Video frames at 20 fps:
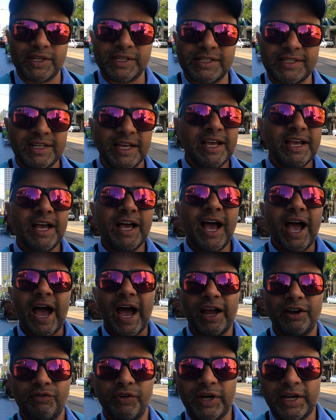this
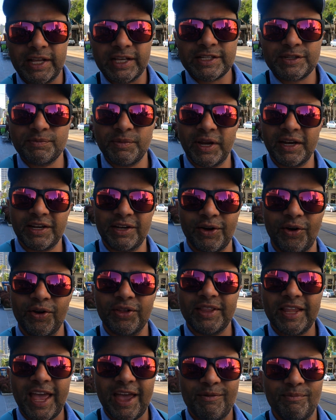advertisement
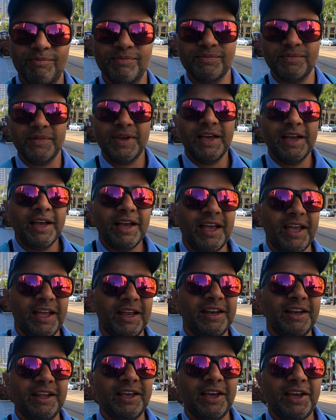on them,
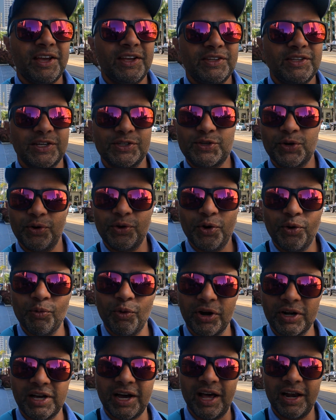and just don't know
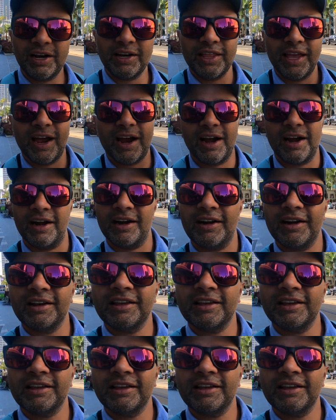what color they are.